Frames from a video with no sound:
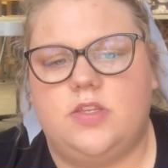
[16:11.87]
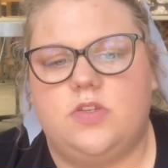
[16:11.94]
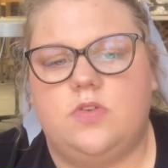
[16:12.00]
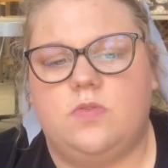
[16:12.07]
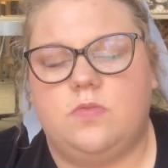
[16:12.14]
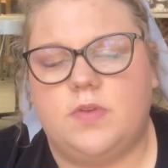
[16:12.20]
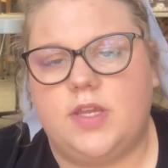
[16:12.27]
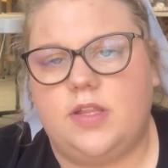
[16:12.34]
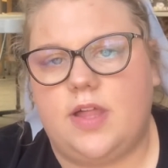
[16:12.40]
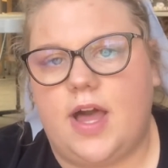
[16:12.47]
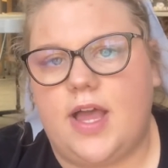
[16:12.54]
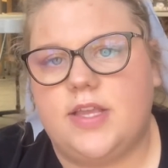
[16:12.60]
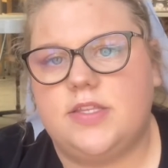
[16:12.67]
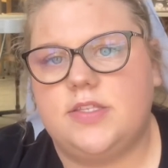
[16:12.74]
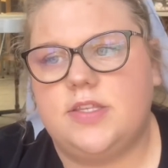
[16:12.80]
to
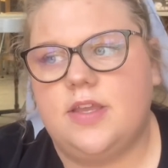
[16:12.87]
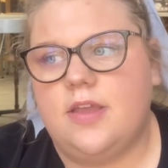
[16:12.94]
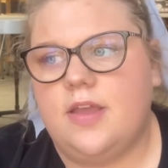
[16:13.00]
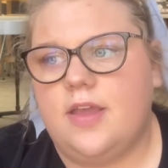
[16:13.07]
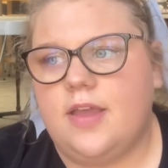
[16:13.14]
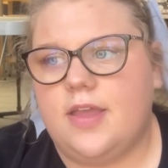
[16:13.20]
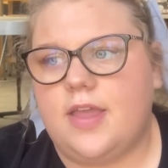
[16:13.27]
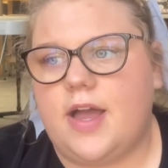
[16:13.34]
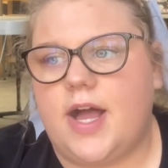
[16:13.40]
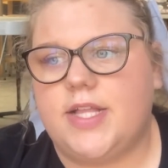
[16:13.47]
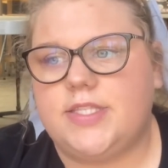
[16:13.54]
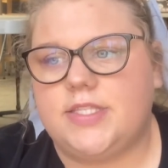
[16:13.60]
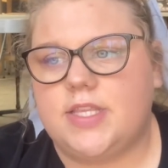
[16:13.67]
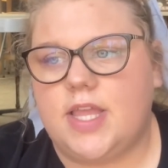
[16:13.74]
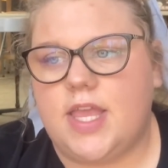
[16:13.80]
realize
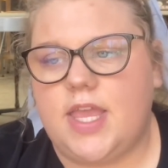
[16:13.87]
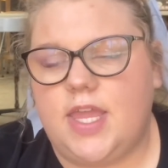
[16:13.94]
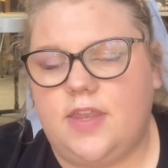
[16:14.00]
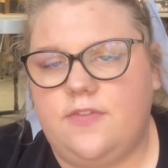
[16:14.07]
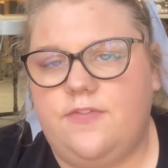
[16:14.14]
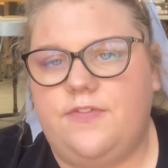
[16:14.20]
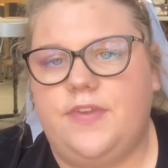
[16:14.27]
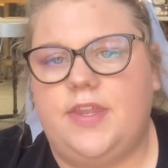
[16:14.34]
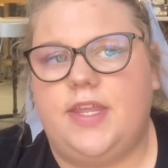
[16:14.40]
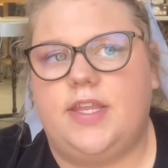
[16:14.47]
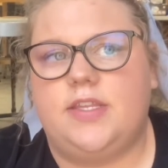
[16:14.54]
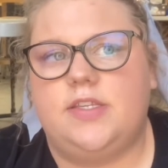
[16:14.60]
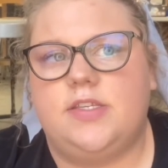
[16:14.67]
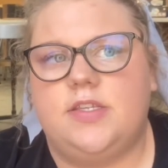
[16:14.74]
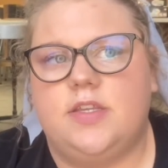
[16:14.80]
God's
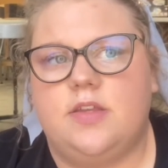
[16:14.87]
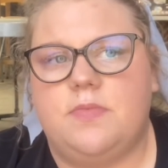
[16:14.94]
infinite,